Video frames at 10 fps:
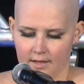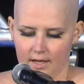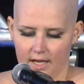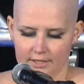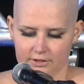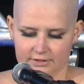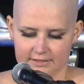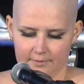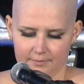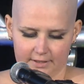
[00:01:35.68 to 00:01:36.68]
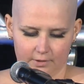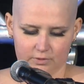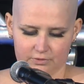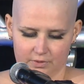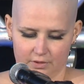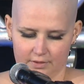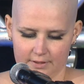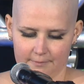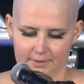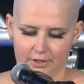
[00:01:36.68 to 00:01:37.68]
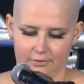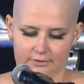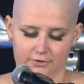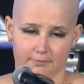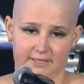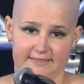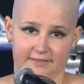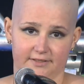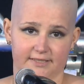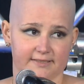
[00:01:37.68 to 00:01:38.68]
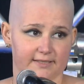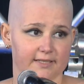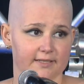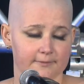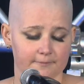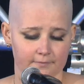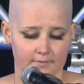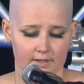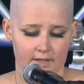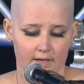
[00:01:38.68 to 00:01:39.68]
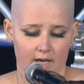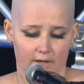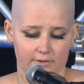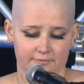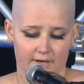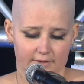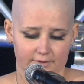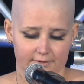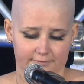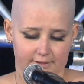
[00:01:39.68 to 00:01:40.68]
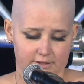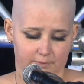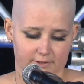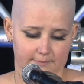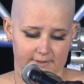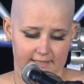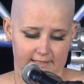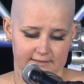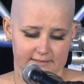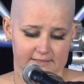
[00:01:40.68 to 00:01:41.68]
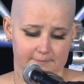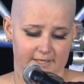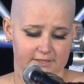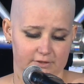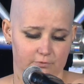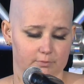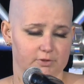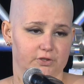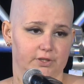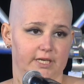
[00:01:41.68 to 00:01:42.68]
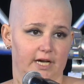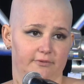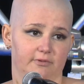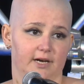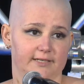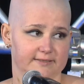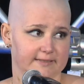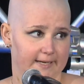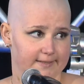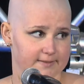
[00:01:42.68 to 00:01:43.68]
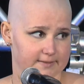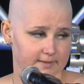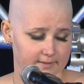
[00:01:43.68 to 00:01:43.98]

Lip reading: I knew something was wrong, but no one took me seriously. I was finally referred to Brisbane as a suspected rheumatoid arthritis case.